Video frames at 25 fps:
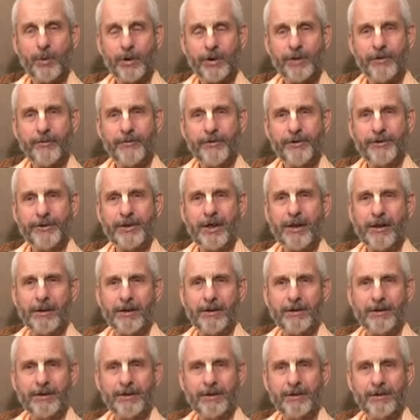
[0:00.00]
What are the
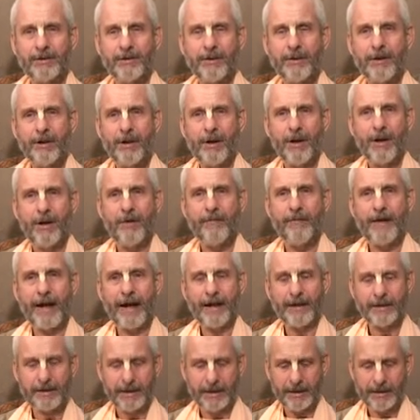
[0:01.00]
results of
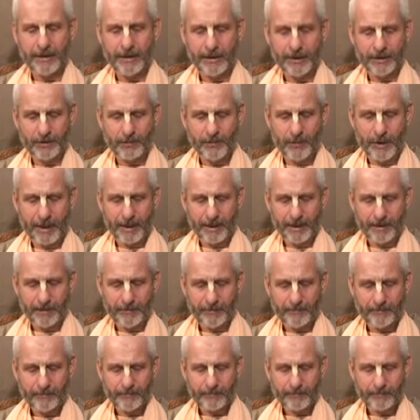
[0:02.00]
acting in this way?